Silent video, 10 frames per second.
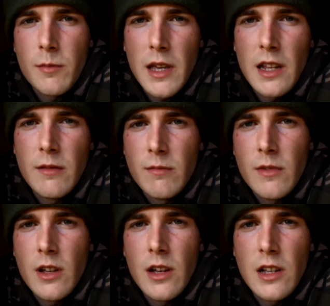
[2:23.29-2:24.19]
being
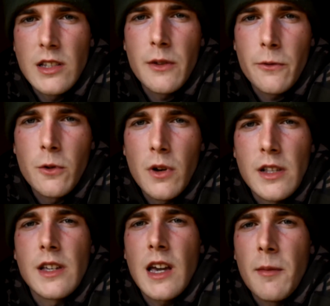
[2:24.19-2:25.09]
as difficult
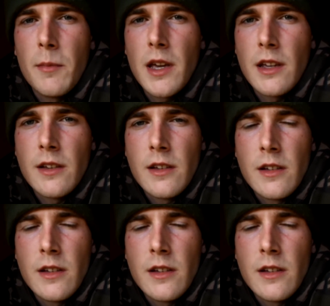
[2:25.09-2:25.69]
as it can be.